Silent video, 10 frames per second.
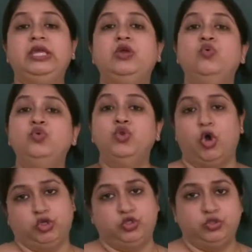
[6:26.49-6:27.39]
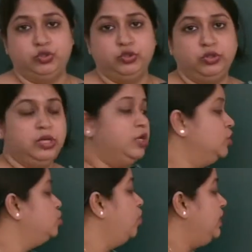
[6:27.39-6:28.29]
U naught.
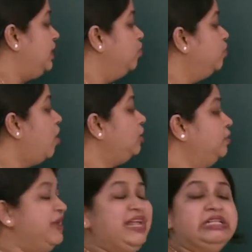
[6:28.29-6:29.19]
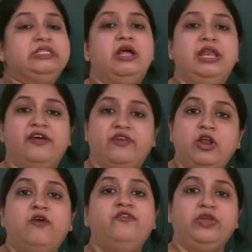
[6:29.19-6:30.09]
So U naught means the
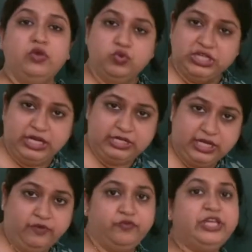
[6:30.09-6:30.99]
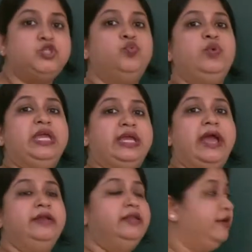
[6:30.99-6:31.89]
level of utility which we
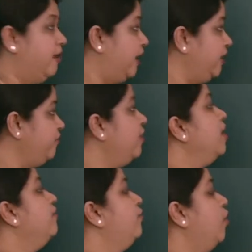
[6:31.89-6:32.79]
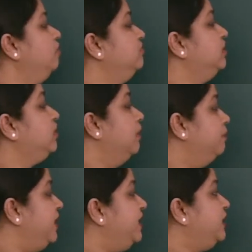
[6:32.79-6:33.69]
can derive from the
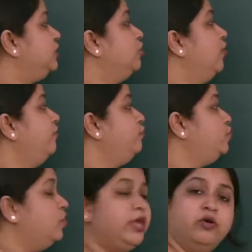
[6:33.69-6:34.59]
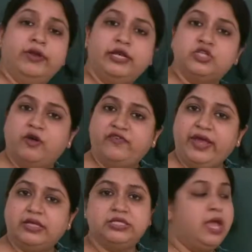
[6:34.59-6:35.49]
combination of 2 units of
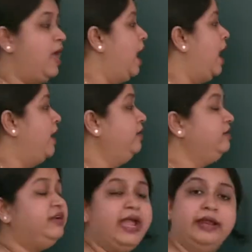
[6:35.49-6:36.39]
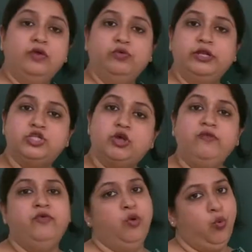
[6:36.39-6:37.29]
X and 10 units of
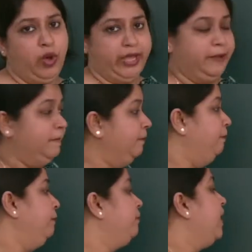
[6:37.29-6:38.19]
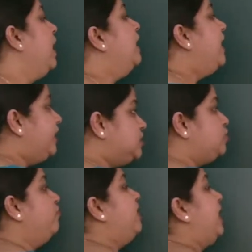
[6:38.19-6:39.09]
Y. Next we